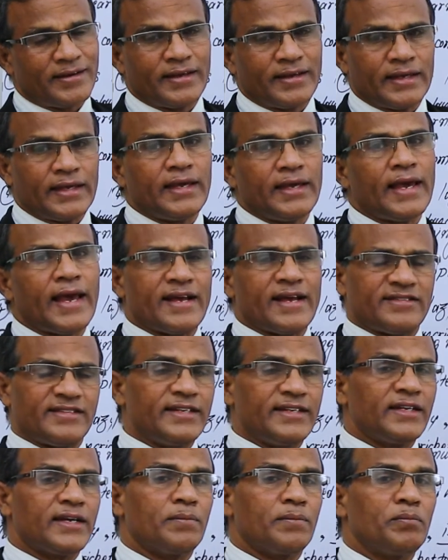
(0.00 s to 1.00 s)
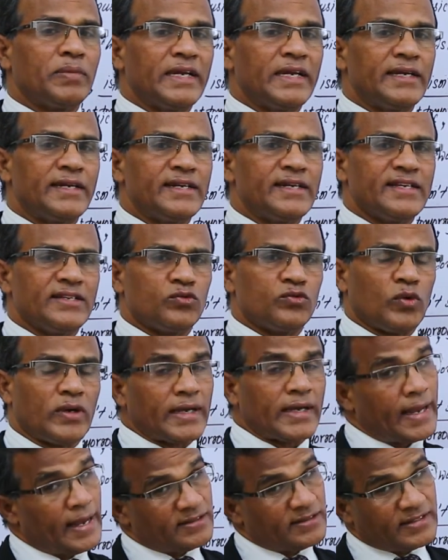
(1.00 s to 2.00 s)
He hasn't completed his
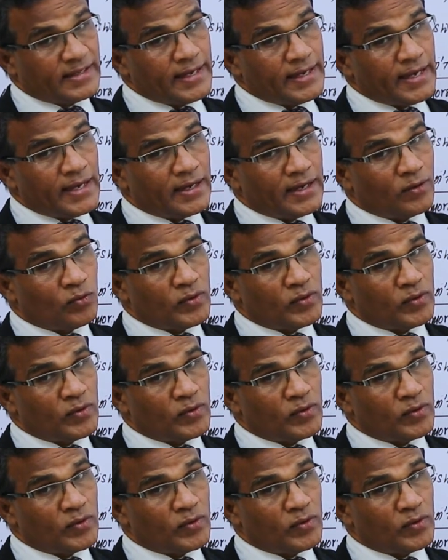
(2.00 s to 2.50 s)
work, has he?